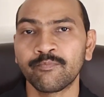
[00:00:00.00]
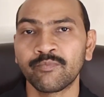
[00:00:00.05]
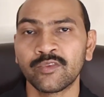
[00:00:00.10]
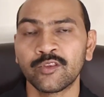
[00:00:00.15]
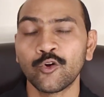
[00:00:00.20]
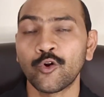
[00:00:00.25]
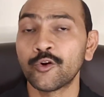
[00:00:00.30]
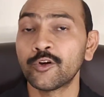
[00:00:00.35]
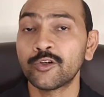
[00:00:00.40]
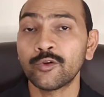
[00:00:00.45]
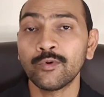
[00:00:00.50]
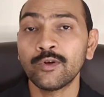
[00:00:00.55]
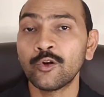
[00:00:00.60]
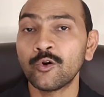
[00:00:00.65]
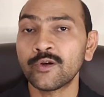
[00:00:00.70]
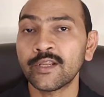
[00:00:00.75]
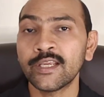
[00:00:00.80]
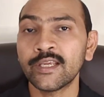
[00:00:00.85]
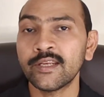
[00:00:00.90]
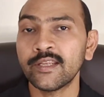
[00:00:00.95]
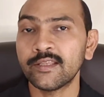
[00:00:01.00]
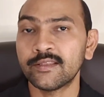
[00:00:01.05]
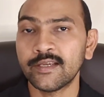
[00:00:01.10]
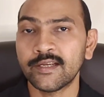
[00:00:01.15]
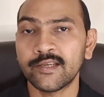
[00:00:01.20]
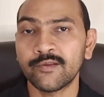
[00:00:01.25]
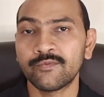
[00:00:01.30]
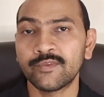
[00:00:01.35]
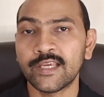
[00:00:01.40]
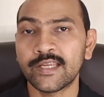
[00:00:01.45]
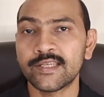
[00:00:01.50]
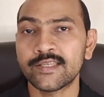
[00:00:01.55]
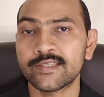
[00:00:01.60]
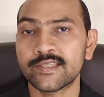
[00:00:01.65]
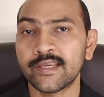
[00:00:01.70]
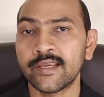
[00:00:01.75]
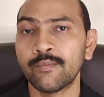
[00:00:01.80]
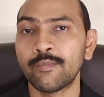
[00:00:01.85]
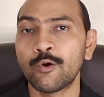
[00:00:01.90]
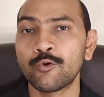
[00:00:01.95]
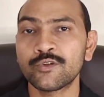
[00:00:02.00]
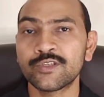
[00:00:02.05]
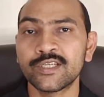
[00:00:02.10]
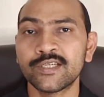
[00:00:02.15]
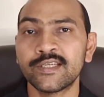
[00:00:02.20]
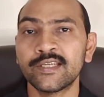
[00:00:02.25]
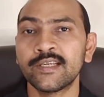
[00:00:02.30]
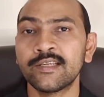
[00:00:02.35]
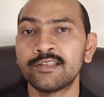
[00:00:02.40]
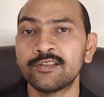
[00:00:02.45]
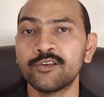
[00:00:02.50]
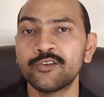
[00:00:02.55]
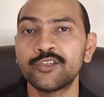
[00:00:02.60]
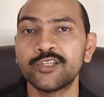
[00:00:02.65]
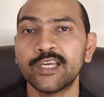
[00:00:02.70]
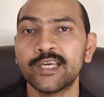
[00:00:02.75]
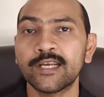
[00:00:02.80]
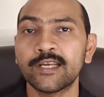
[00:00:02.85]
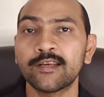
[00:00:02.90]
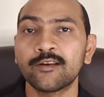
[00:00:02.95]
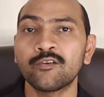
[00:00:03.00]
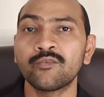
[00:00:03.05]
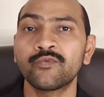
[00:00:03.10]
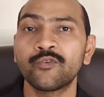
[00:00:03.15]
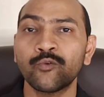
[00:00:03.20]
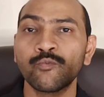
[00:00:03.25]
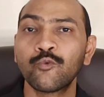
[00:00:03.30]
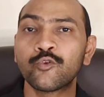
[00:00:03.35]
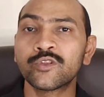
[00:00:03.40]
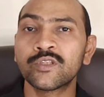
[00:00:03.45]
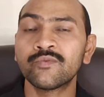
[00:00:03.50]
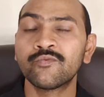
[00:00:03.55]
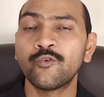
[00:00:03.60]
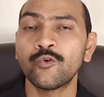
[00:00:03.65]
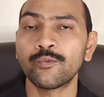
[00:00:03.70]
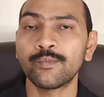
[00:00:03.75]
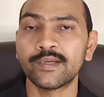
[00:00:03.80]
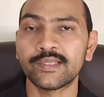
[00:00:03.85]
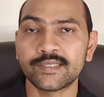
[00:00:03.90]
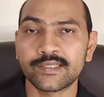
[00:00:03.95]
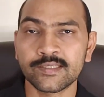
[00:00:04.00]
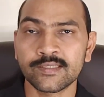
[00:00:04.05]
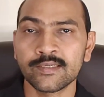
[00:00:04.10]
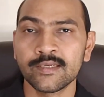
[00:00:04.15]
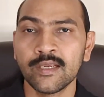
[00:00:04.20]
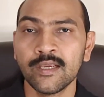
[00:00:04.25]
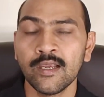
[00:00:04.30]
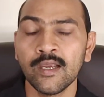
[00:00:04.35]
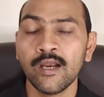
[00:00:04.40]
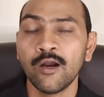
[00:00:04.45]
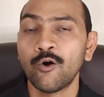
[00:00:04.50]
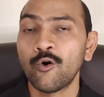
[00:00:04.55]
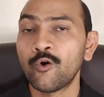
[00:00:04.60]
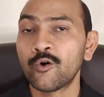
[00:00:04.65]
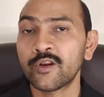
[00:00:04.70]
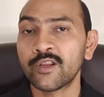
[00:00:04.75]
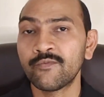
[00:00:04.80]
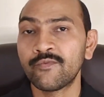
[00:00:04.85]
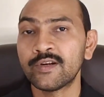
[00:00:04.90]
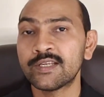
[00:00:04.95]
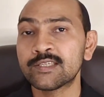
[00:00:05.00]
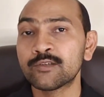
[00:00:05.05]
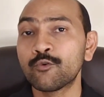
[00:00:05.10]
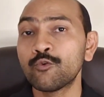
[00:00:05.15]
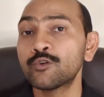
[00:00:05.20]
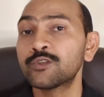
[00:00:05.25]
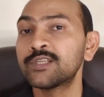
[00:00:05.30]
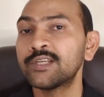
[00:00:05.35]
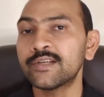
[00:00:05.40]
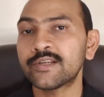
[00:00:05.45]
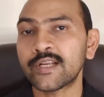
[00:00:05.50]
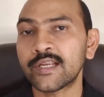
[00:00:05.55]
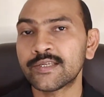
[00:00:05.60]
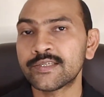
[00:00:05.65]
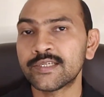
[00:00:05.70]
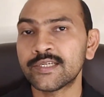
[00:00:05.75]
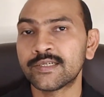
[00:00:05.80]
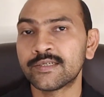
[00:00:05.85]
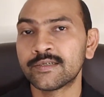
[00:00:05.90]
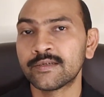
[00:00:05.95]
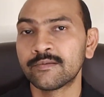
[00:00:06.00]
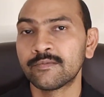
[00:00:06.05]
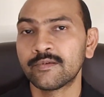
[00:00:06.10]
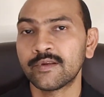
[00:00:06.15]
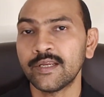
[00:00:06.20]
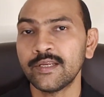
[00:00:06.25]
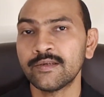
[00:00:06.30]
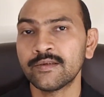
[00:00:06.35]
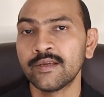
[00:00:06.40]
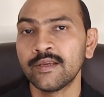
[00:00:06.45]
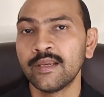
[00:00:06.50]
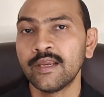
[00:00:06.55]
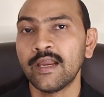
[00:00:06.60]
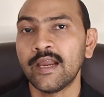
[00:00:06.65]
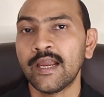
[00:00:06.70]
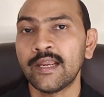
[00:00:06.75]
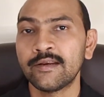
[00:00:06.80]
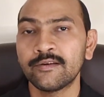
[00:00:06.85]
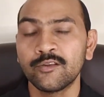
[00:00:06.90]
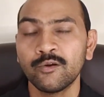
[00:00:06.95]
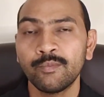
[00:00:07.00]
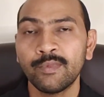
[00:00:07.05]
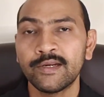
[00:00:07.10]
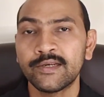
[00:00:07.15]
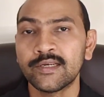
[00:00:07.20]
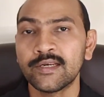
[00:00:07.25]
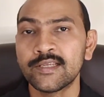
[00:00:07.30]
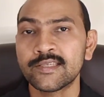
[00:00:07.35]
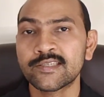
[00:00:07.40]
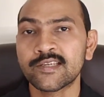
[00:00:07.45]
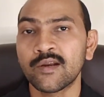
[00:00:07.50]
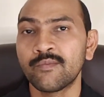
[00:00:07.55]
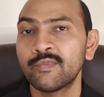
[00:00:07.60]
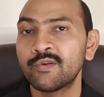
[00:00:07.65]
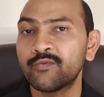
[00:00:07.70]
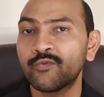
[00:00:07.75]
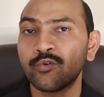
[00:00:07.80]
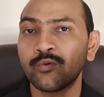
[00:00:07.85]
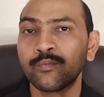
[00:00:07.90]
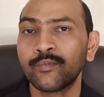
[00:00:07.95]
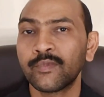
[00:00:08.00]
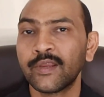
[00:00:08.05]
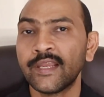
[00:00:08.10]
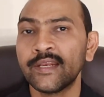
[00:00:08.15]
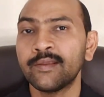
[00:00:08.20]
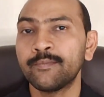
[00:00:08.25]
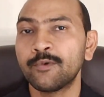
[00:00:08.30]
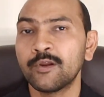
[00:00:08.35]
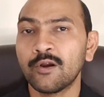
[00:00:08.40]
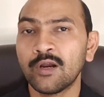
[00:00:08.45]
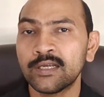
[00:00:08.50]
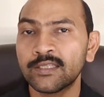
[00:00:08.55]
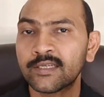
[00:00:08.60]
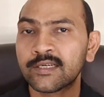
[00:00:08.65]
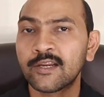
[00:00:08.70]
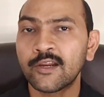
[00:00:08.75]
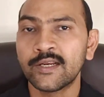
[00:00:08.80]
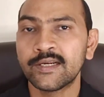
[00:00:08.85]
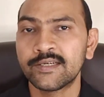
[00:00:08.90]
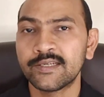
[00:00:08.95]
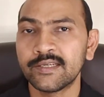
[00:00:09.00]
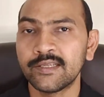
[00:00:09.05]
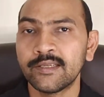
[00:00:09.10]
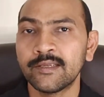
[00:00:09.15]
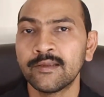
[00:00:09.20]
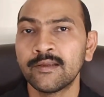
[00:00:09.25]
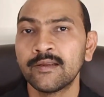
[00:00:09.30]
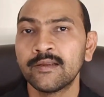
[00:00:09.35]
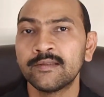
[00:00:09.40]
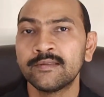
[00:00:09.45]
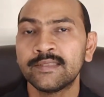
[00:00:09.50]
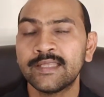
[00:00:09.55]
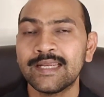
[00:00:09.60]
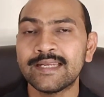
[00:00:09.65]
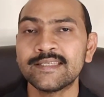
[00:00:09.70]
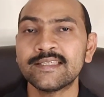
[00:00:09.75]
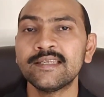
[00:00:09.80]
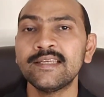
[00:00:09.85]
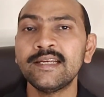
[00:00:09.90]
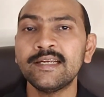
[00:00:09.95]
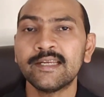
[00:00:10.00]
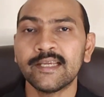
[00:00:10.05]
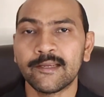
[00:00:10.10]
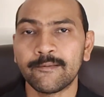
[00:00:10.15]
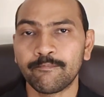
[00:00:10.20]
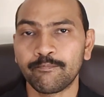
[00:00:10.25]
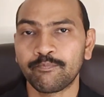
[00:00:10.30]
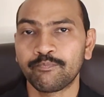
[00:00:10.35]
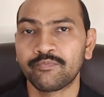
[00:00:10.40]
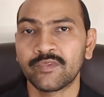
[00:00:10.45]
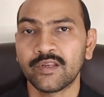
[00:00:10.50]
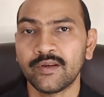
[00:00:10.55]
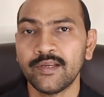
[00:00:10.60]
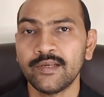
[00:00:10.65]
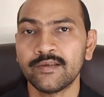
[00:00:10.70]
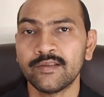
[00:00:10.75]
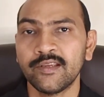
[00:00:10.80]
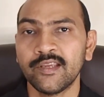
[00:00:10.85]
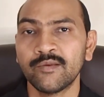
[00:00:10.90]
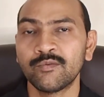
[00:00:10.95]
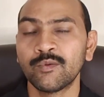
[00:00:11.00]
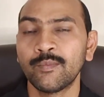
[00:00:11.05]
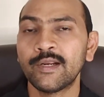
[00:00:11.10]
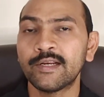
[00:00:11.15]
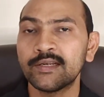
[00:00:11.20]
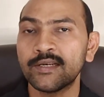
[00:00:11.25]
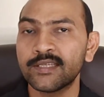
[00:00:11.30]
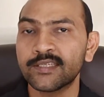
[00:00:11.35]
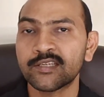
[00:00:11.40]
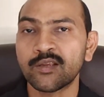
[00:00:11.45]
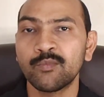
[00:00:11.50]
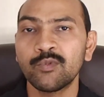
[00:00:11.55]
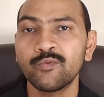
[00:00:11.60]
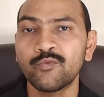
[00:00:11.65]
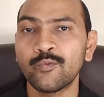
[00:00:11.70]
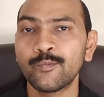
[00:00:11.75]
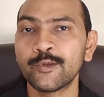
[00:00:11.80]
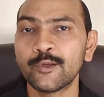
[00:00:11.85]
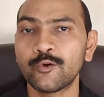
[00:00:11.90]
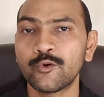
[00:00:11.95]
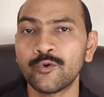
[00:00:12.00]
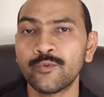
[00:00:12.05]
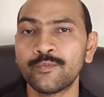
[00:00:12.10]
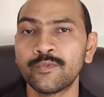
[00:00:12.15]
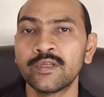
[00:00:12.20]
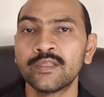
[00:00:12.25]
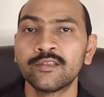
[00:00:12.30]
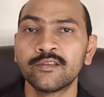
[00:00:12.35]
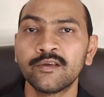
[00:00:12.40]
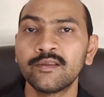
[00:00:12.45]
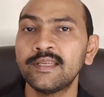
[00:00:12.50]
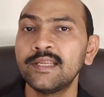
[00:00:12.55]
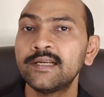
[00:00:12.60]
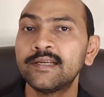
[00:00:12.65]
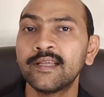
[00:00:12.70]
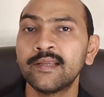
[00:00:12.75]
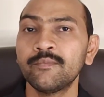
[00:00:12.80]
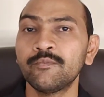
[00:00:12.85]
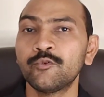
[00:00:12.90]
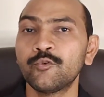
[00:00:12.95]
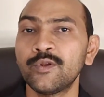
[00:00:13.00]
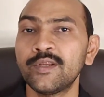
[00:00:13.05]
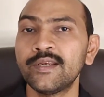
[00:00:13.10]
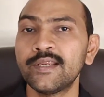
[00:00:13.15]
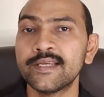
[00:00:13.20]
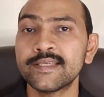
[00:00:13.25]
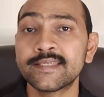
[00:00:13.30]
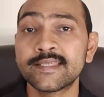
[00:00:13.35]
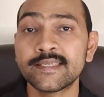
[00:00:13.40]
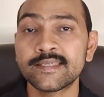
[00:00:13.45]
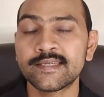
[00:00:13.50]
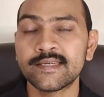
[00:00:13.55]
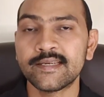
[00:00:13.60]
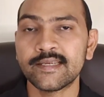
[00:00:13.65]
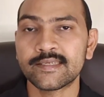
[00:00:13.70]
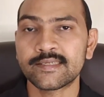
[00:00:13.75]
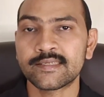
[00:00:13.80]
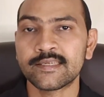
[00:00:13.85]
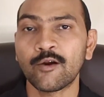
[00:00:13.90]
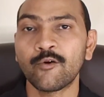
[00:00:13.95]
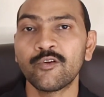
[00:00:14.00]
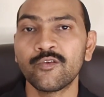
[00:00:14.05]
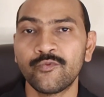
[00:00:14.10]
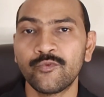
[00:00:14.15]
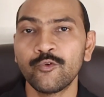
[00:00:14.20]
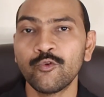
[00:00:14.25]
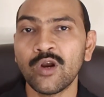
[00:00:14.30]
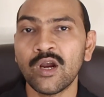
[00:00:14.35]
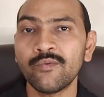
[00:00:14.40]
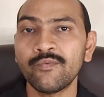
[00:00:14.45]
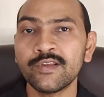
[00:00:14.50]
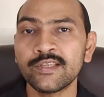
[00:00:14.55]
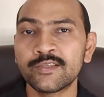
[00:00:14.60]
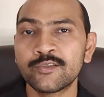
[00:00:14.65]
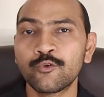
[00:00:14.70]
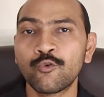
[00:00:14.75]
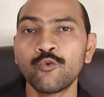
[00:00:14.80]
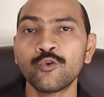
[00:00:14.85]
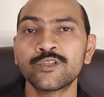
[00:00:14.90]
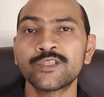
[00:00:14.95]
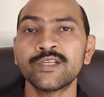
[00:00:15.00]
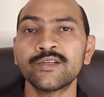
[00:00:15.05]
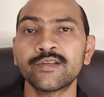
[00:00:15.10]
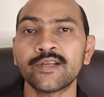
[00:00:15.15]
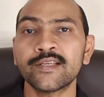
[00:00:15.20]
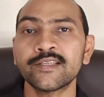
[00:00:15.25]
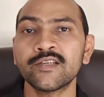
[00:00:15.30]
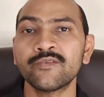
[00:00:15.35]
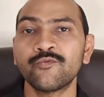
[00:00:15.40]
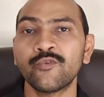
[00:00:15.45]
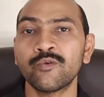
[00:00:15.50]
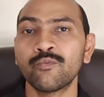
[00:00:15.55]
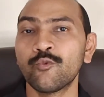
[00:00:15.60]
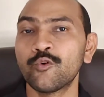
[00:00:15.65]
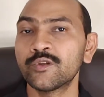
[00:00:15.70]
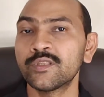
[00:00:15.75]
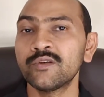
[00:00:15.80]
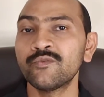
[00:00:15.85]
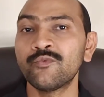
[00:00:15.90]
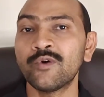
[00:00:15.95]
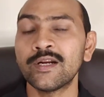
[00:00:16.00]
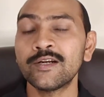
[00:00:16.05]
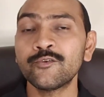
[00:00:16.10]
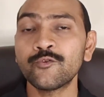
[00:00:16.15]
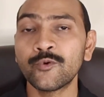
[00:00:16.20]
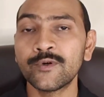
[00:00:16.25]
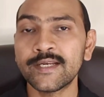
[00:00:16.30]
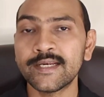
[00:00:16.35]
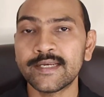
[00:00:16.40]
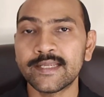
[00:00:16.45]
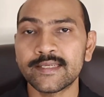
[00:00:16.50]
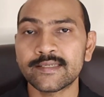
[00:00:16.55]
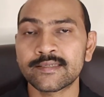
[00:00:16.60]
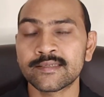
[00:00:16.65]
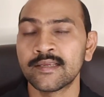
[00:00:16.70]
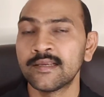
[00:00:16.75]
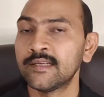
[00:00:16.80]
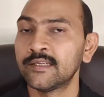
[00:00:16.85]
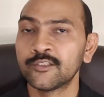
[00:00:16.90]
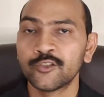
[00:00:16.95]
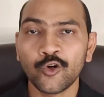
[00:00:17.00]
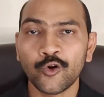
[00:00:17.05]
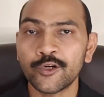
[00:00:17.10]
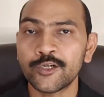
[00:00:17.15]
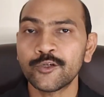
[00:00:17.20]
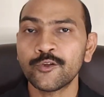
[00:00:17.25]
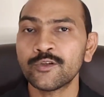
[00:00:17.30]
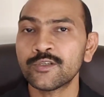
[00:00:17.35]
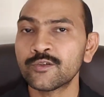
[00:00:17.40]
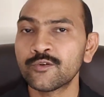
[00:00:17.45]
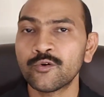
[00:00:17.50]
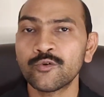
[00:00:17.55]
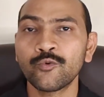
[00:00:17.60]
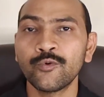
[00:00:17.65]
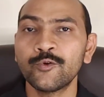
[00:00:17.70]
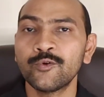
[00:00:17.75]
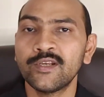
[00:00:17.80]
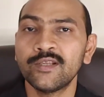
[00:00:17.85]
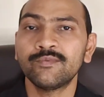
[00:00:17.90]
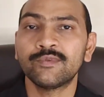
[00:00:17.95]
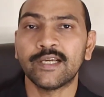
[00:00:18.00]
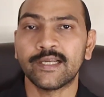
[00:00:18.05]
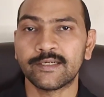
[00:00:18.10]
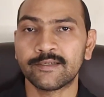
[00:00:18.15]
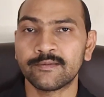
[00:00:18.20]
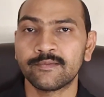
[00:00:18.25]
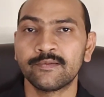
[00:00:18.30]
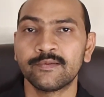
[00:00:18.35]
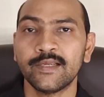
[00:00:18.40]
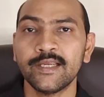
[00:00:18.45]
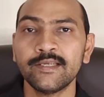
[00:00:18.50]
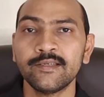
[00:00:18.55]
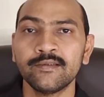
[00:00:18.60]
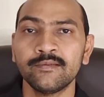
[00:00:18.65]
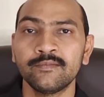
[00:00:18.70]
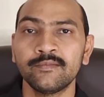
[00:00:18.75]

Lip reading: The auditor will not agree that if there is an amount sitting in the GRR account for more than 4 months, or if it is goods in transit, right, and the material is coming from any other country, there is a lead time, right? If the material is coming from Europe, the lead time to India is 60 days. Now, if you have a goods in transit for more than 120 days, the auditor is not going to leave that, right?